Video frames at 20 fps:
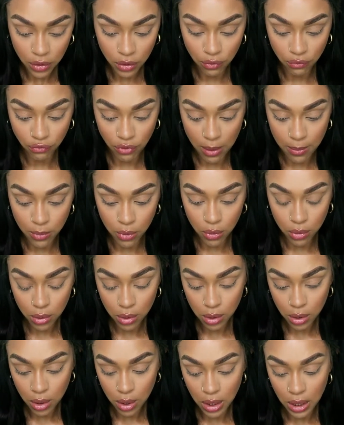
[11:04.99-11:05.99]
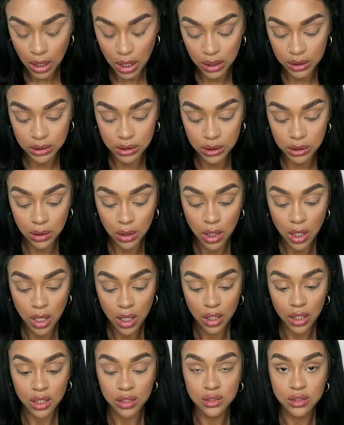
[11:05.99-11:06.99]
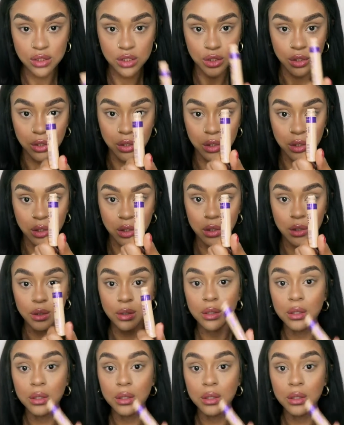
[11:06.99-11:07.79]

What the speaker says: the Rimmel London concealer